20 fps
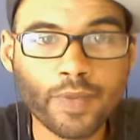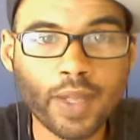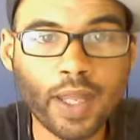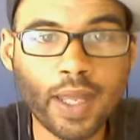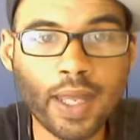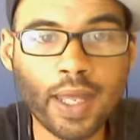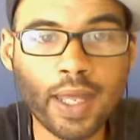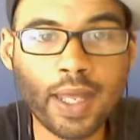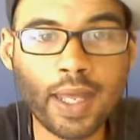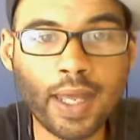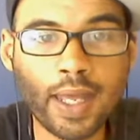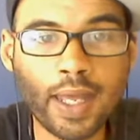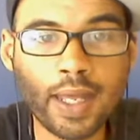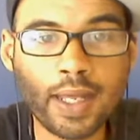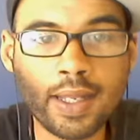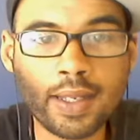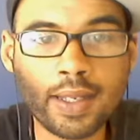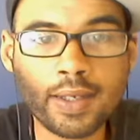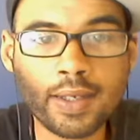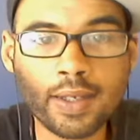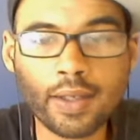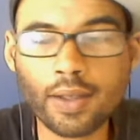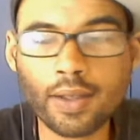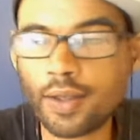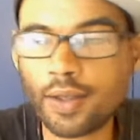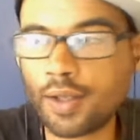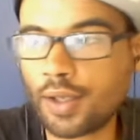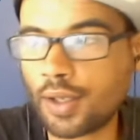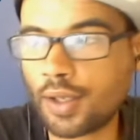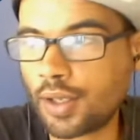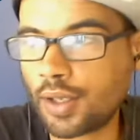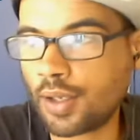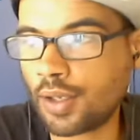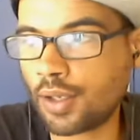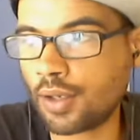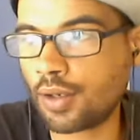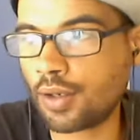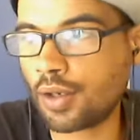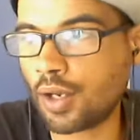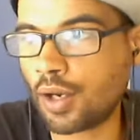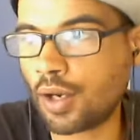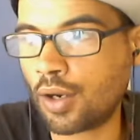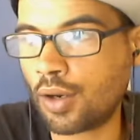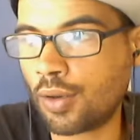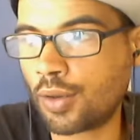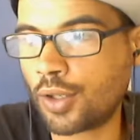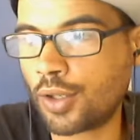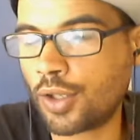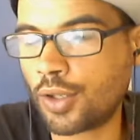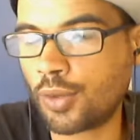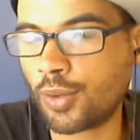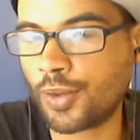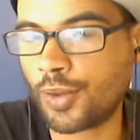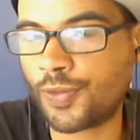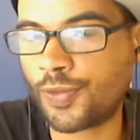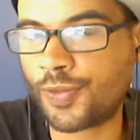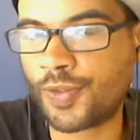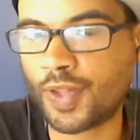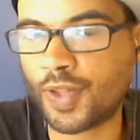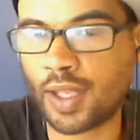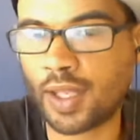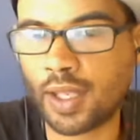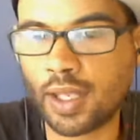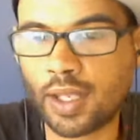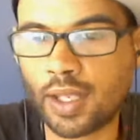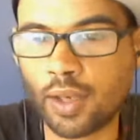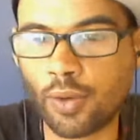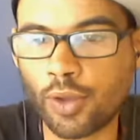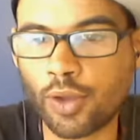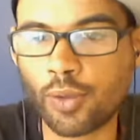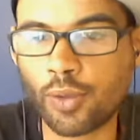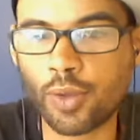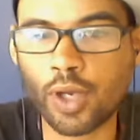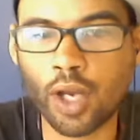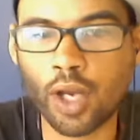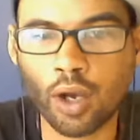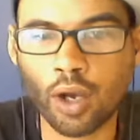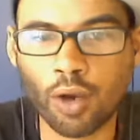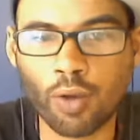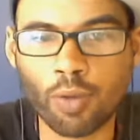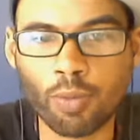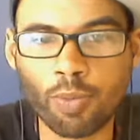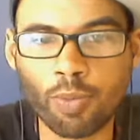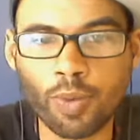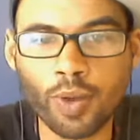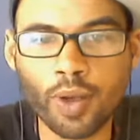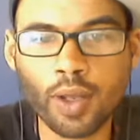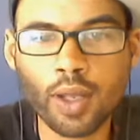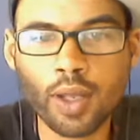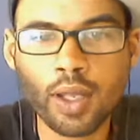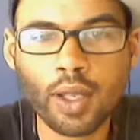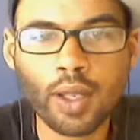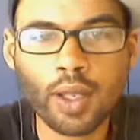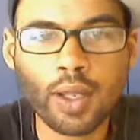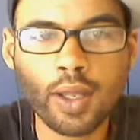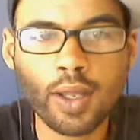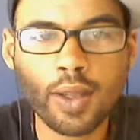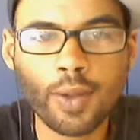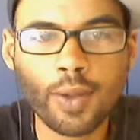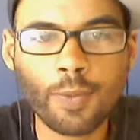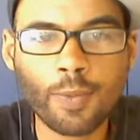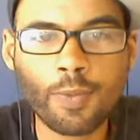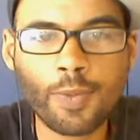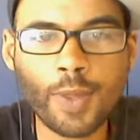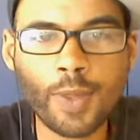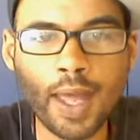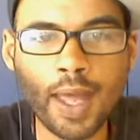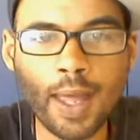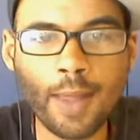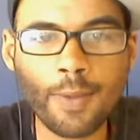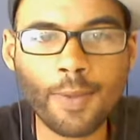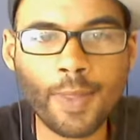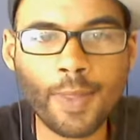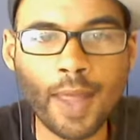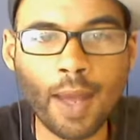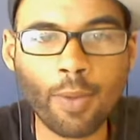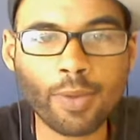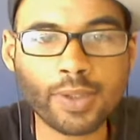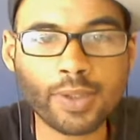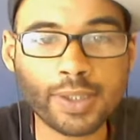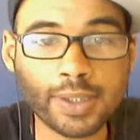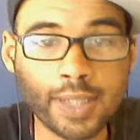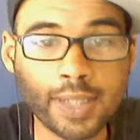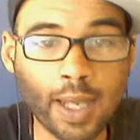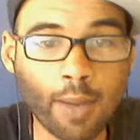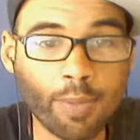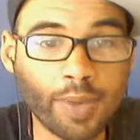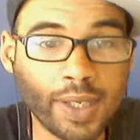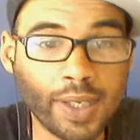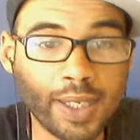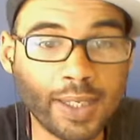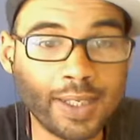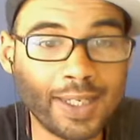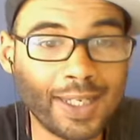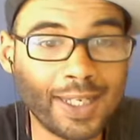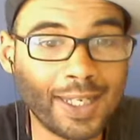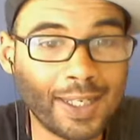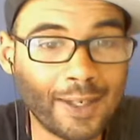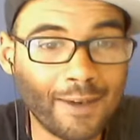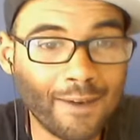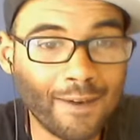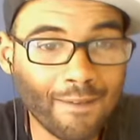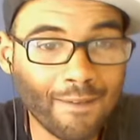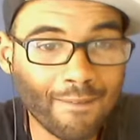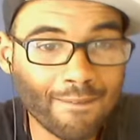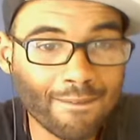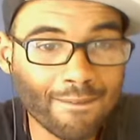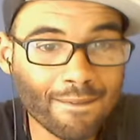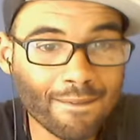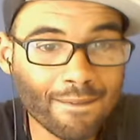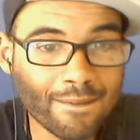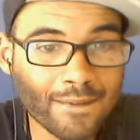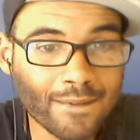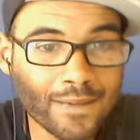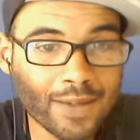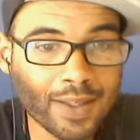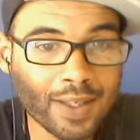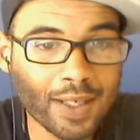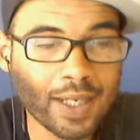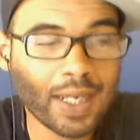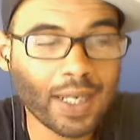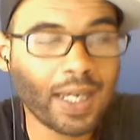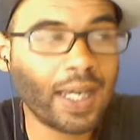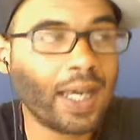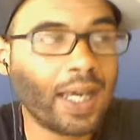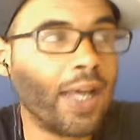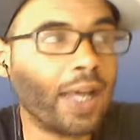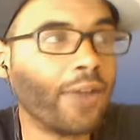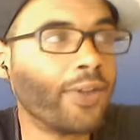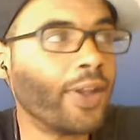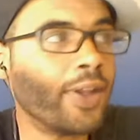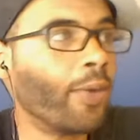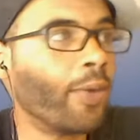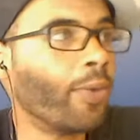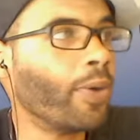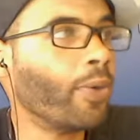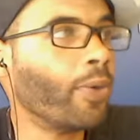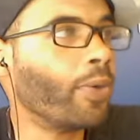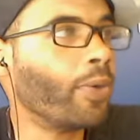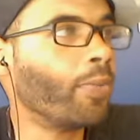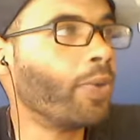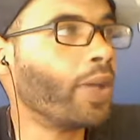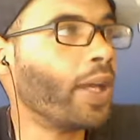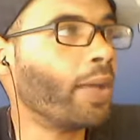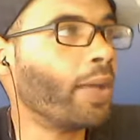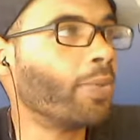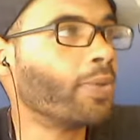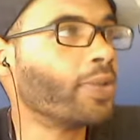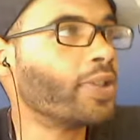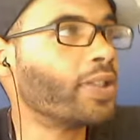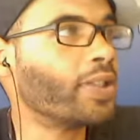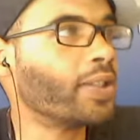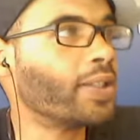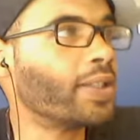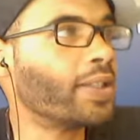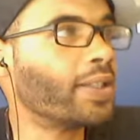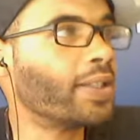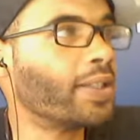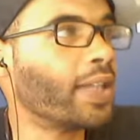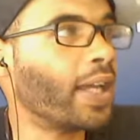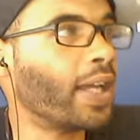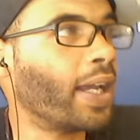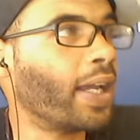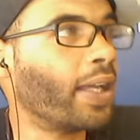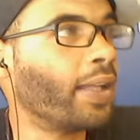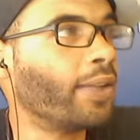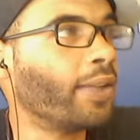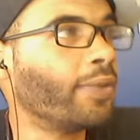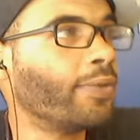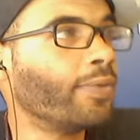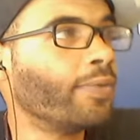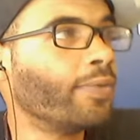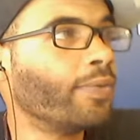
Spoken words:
And, you know, you would hope that that would stop being a need and that we would be able to sustain